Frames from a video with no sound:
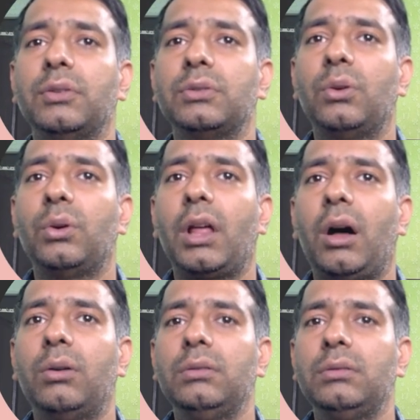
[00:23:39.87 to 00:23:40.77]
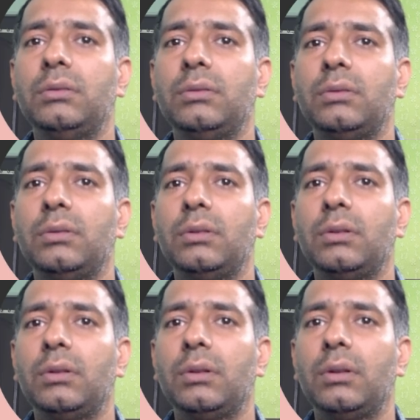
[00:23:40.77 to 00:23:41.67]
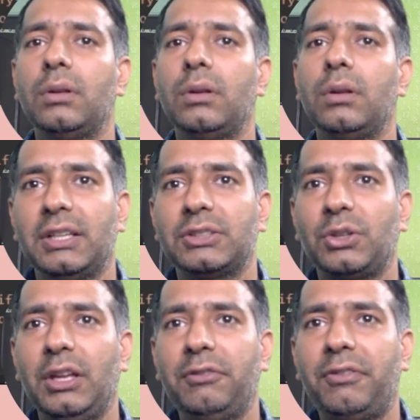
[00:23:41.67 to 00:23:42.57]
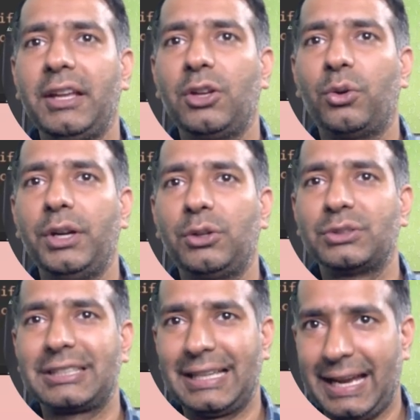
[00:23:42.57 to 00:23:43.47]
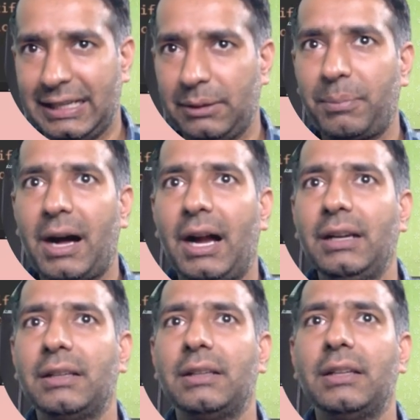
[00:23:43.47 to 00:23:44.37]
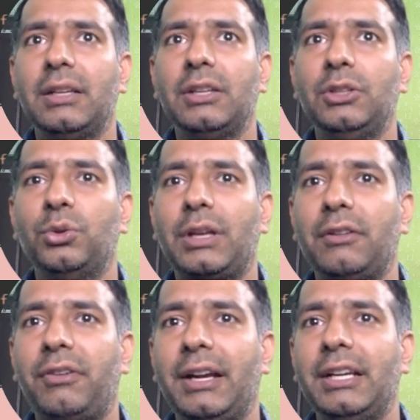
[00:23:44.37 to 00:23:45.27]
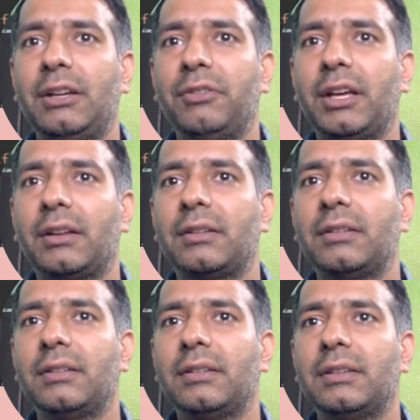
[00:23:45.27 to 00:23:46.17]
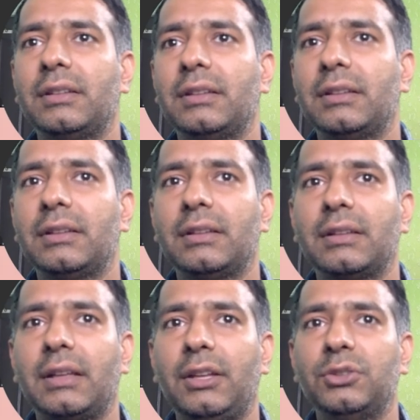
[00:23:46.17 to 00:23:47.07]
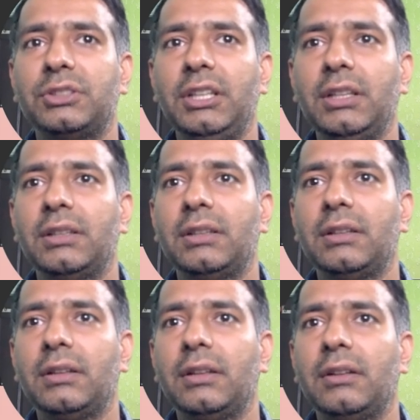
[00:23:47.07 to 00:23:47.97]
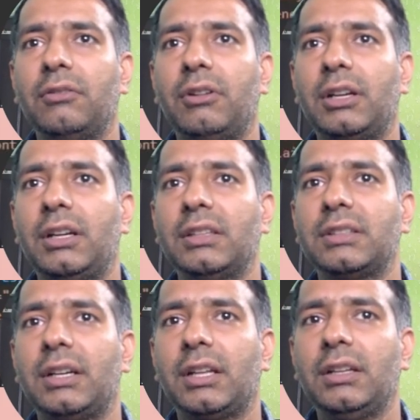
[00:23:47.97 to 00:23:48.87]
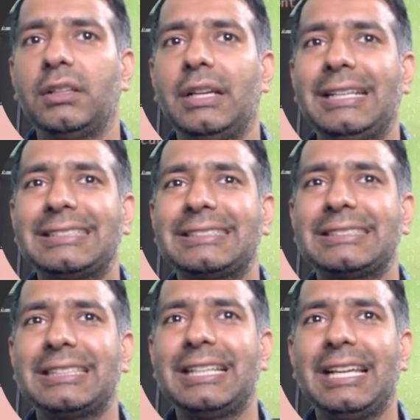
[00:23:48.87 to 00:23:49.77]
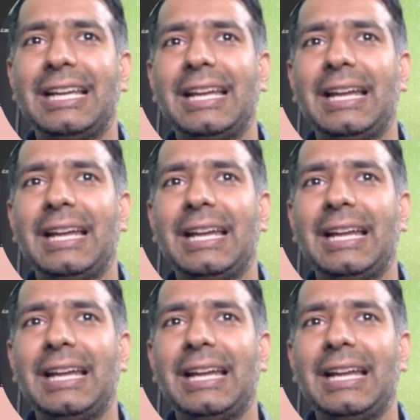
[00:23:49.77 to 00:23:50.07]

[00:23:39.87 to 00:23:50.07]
If you go down, so if I go into select part, you can find it where? Can you see what it is written? It's